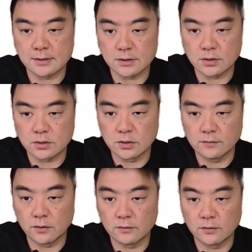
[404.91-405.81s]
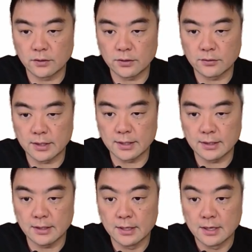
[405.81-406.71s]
So 2443,